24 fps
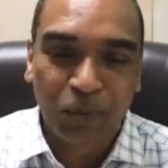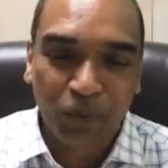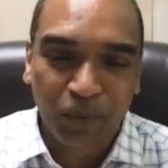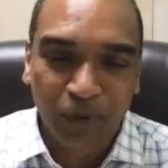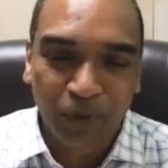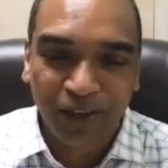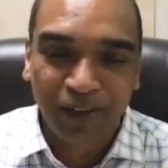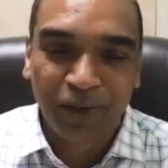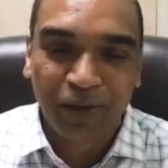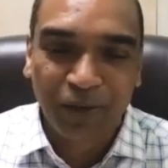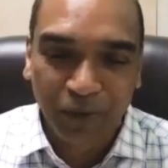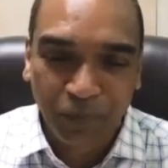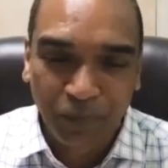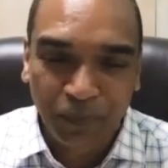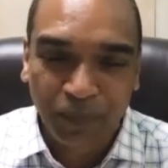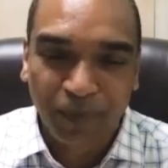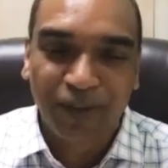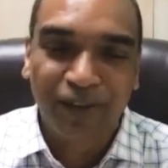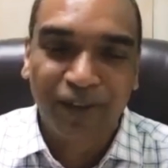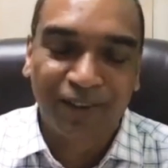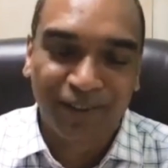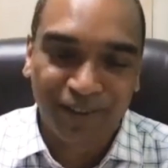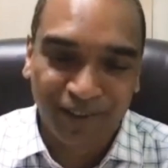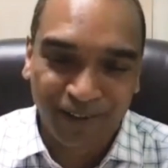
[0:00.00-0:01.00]
by
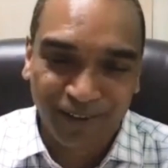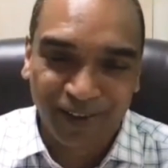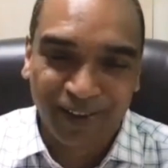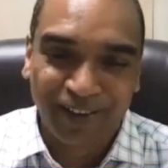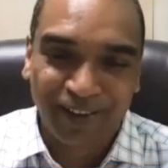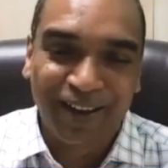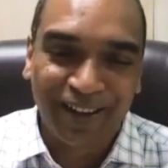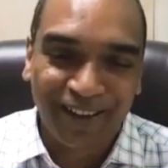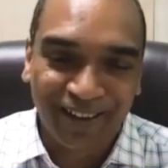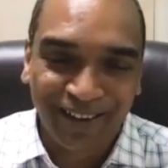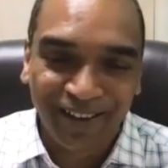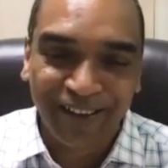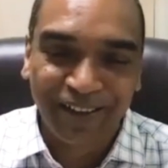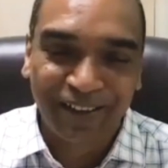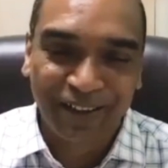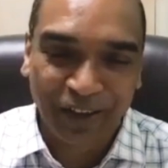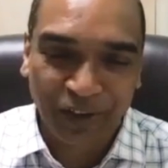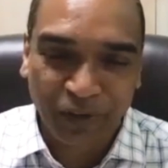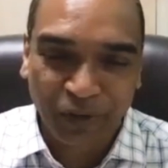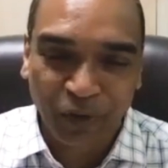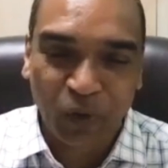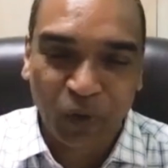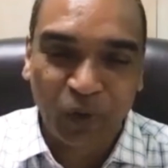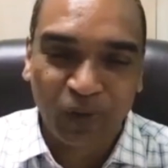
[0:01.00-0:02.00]
different lightning
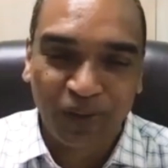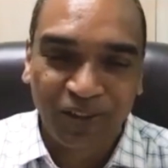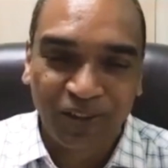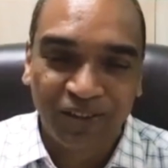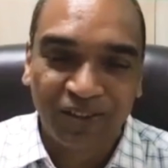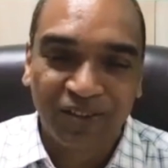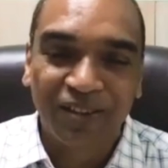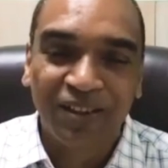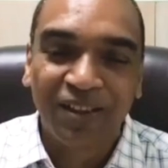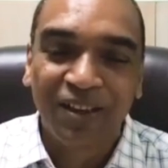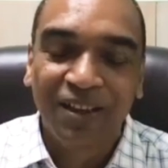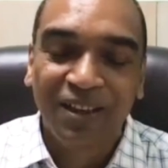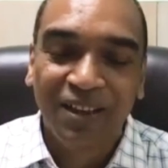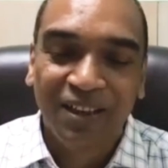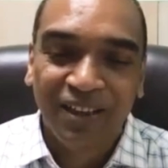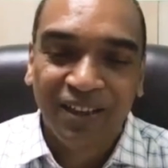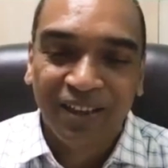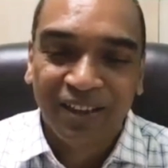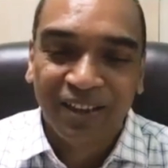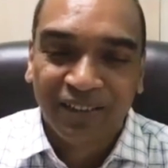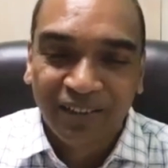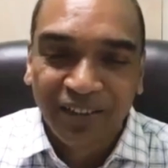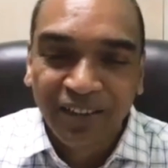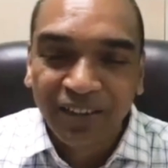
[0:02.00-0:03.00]
technologies,
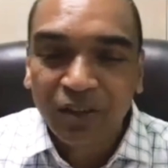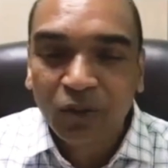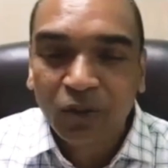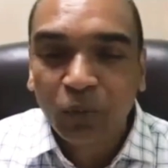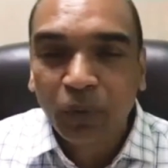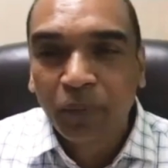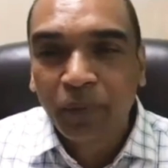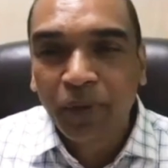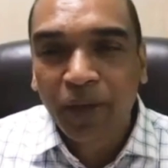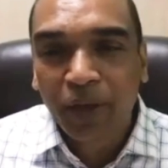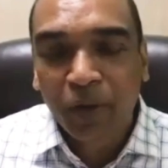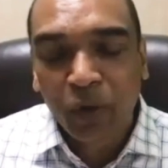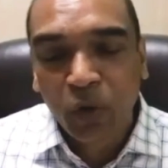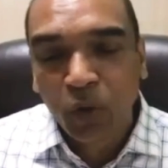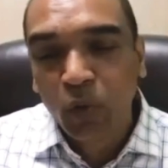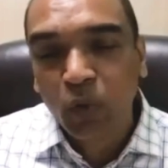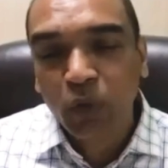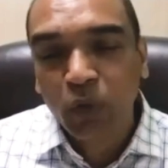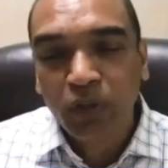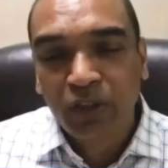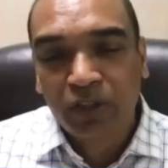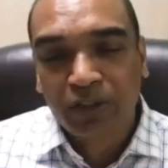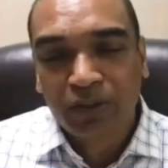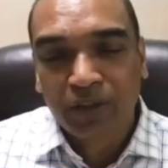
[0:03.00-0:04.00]
this will be a
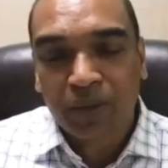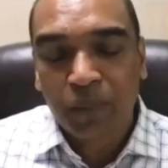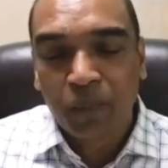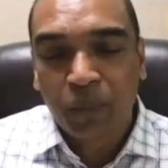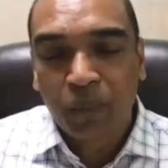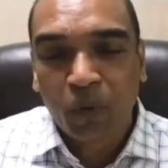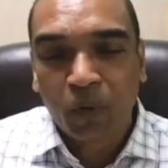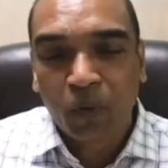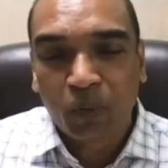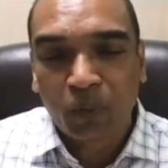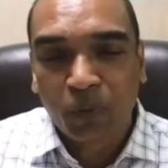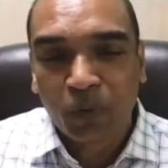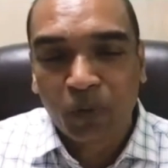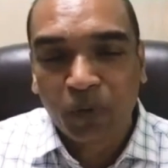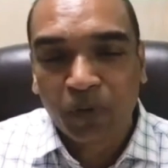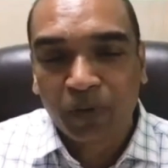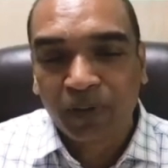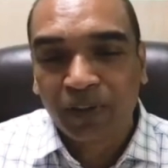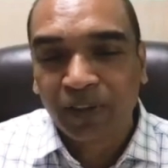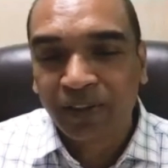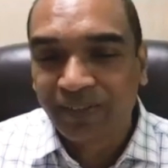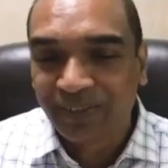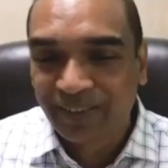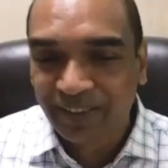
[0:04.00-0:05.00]
huge support for
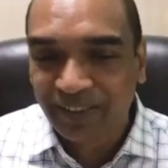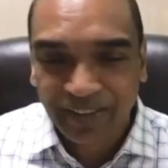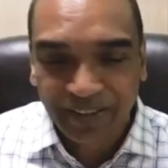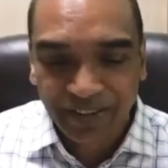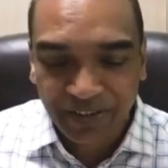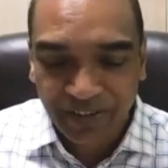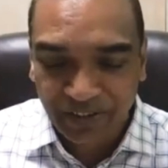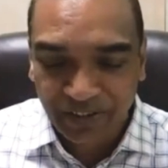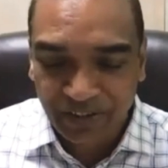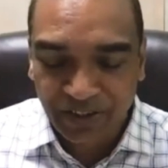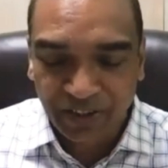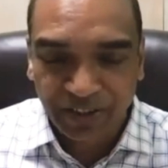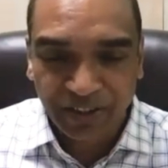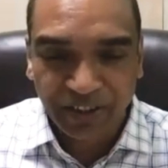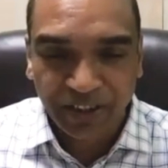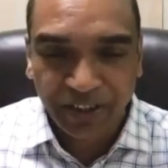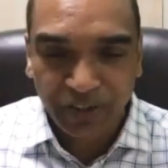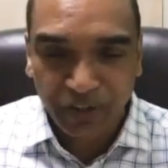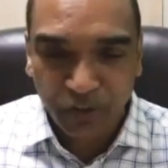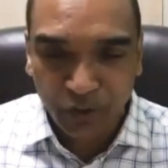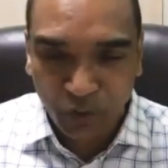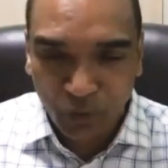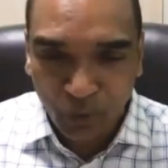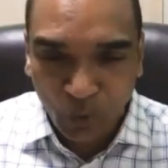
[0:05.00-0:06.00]
the seed industry. There
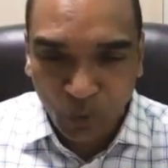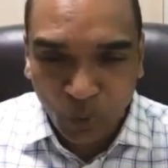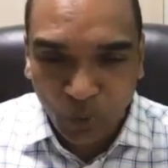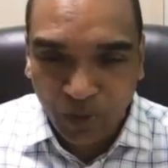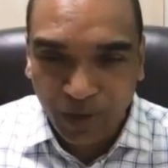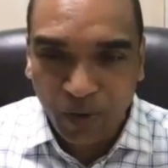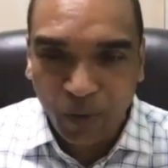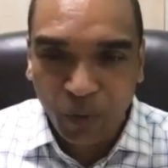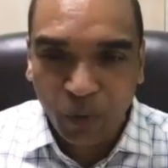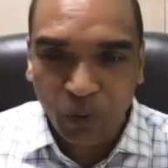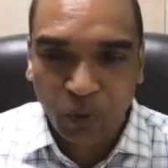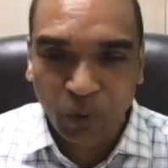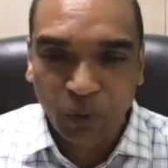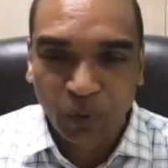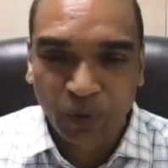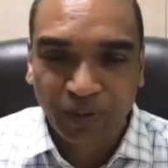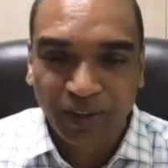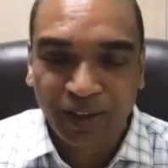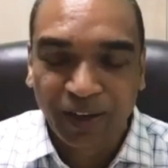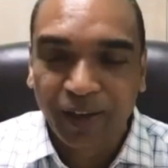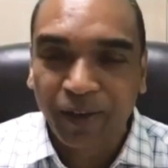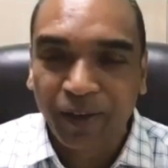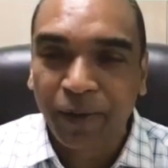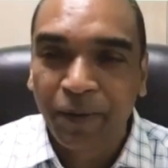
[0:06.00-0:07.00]
is no doubt on
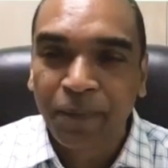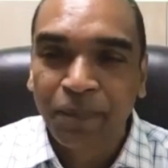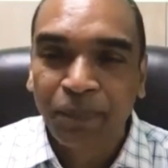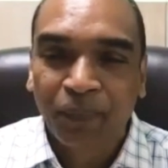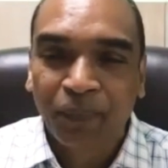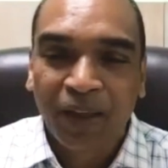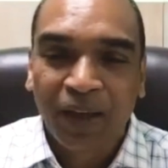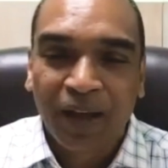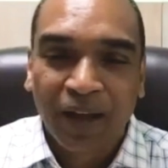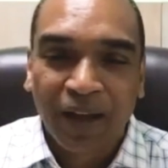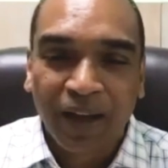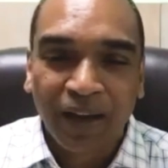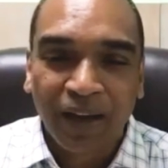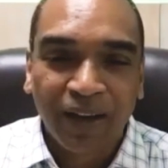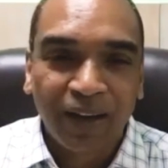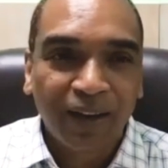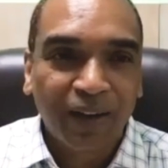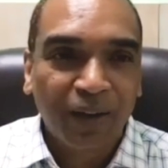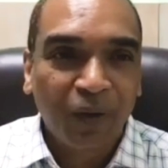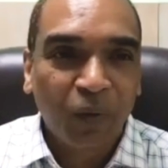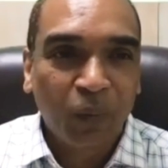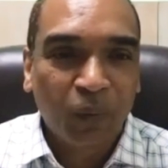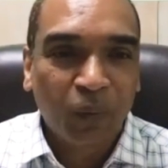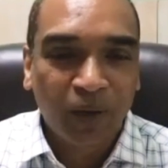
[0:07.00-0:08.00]
that. And
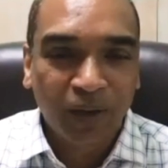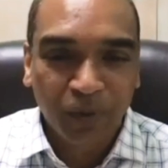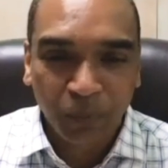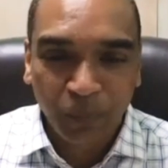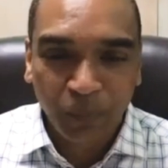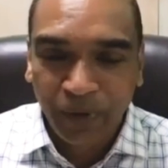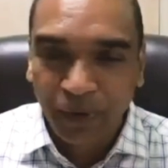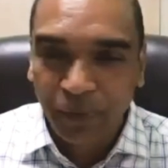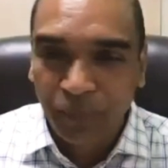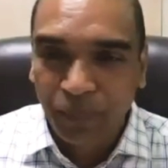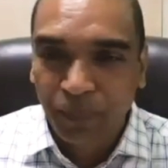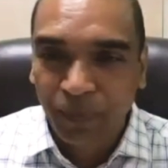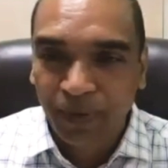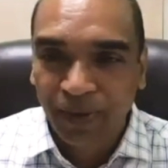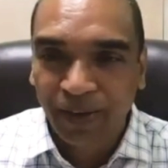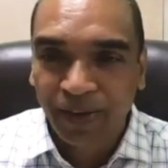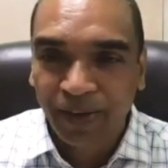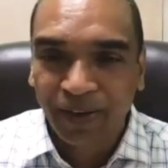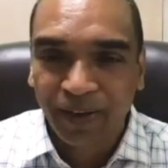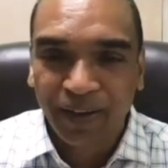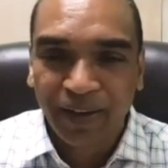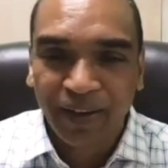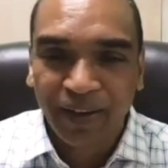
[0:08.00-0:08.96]
what we feel,